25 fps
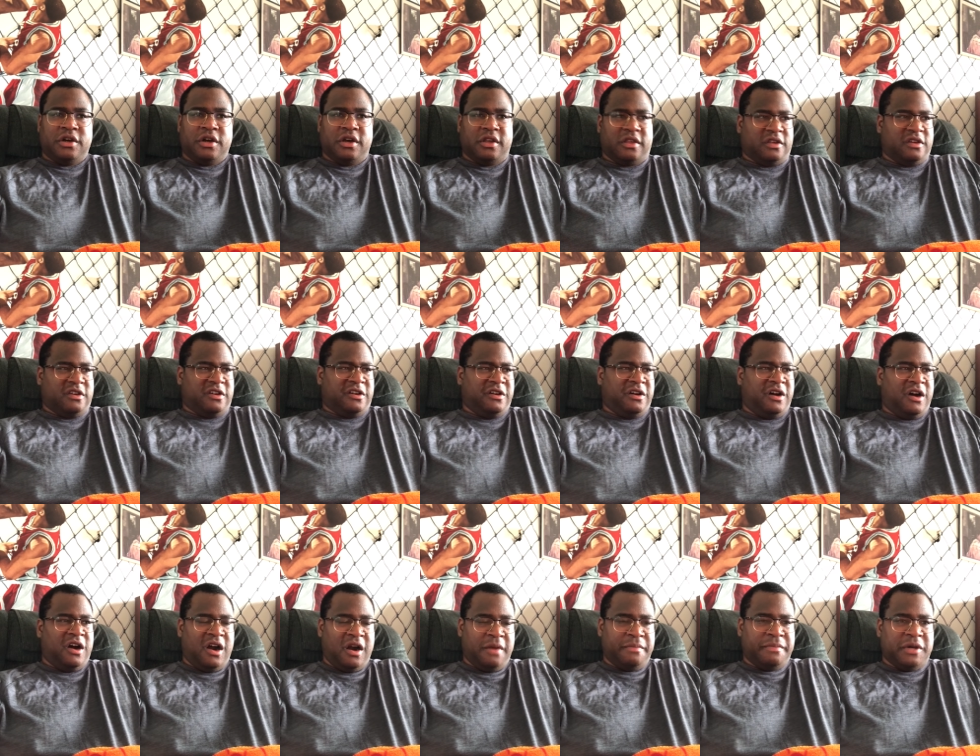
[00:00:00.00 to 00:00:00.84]
It's
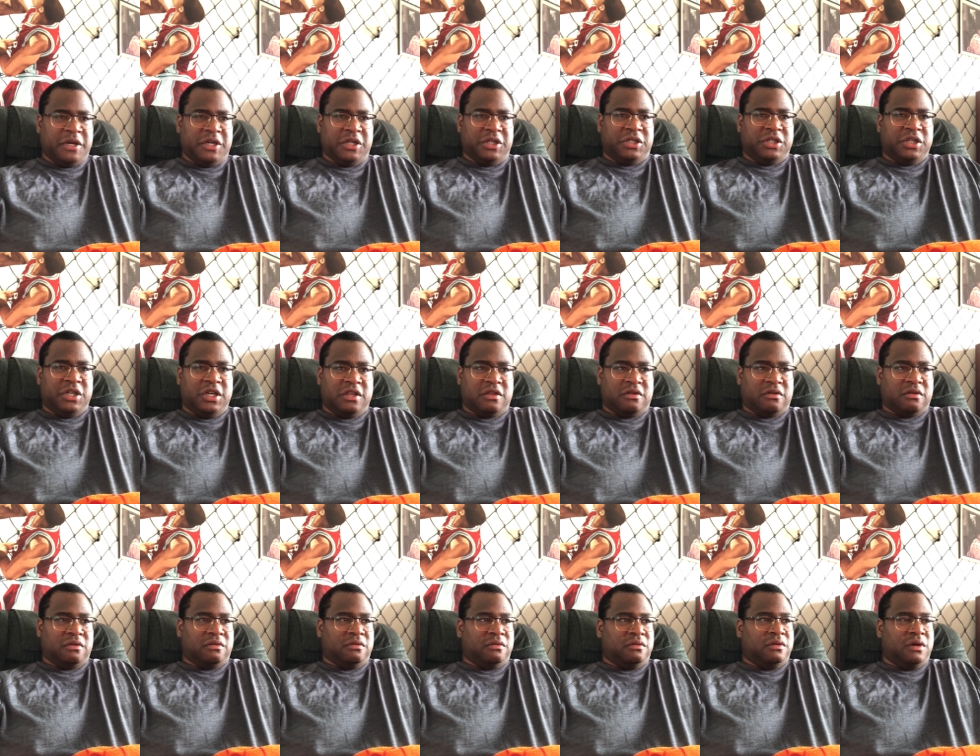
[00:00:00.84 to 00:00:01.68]
garbage. It's
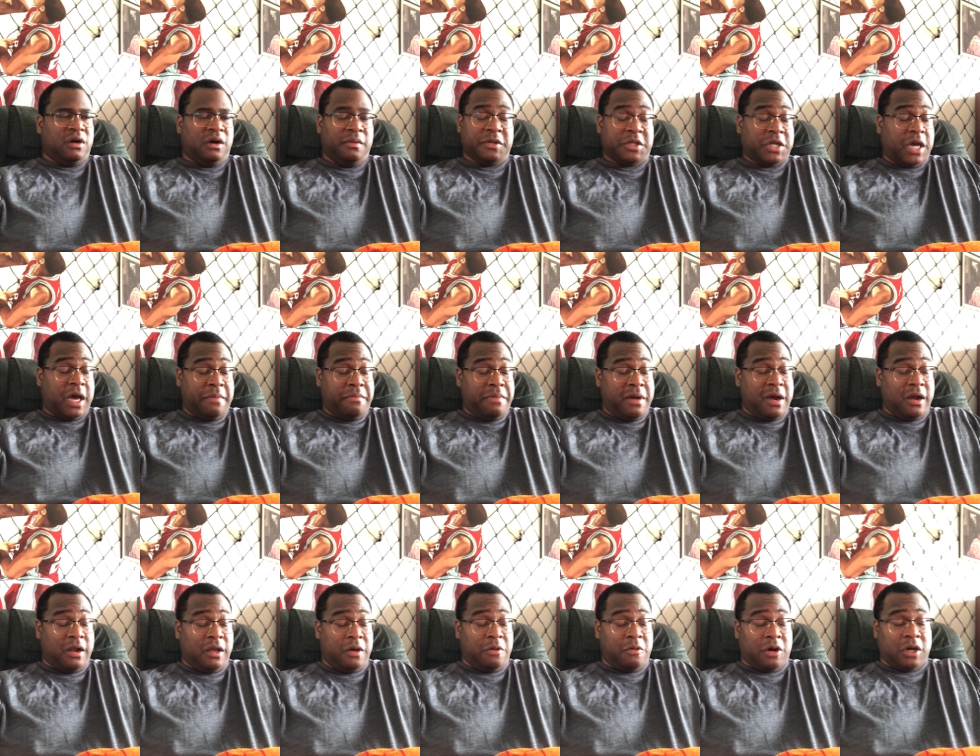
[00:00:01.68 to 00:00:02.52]
rubbish. I
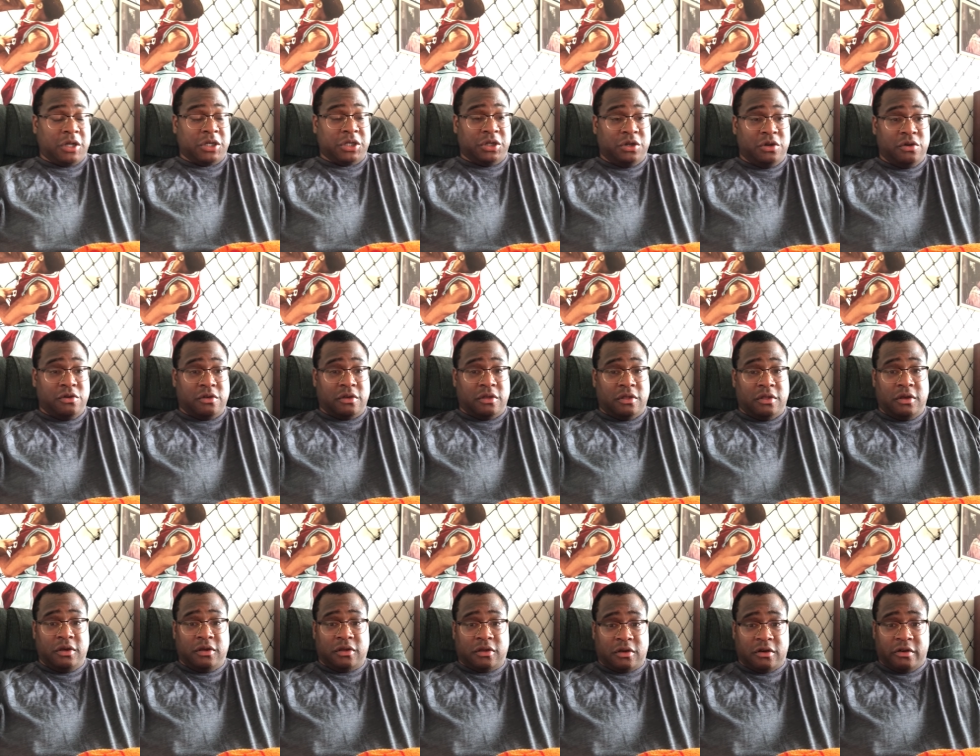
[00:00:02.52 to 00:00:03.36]
barely watch news in
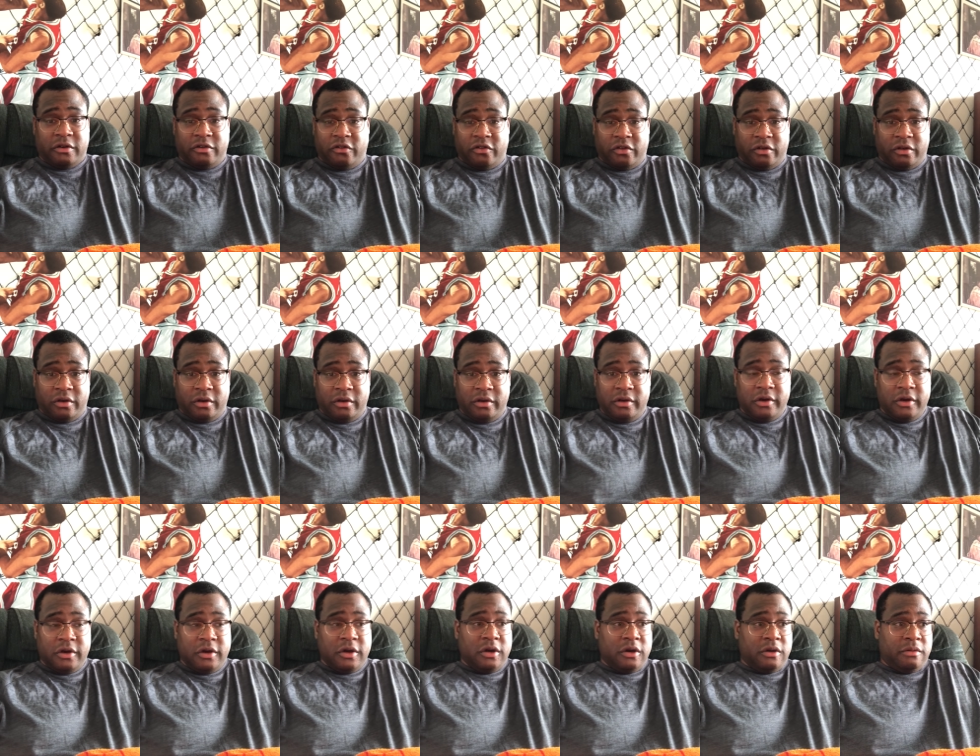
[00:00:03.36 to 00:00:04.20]
this country,
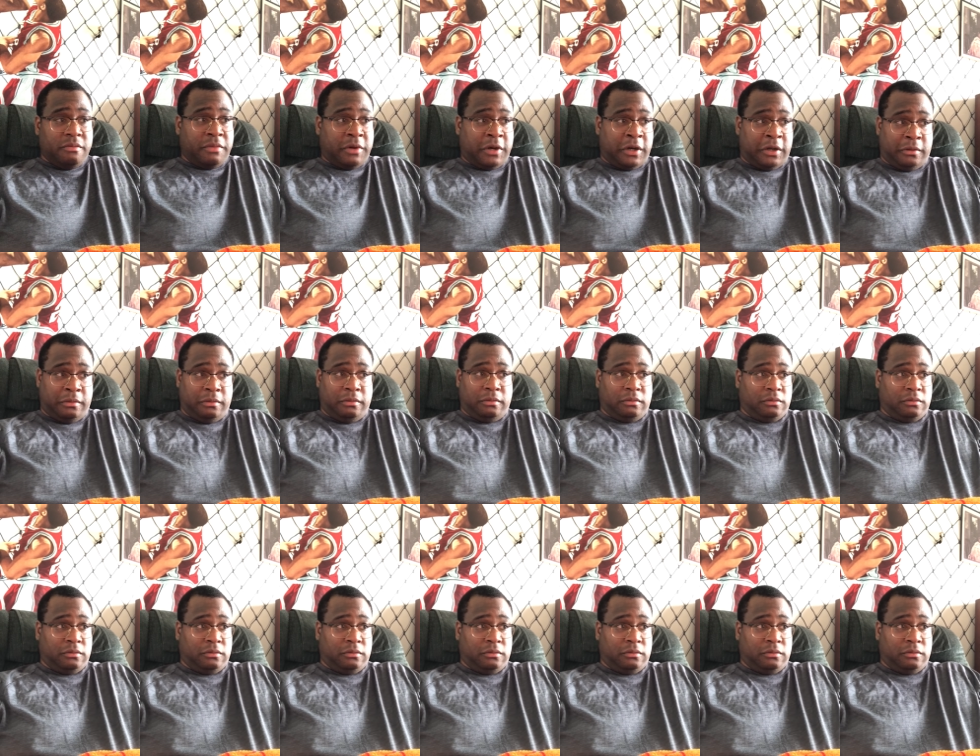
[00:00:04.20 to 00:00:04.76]
but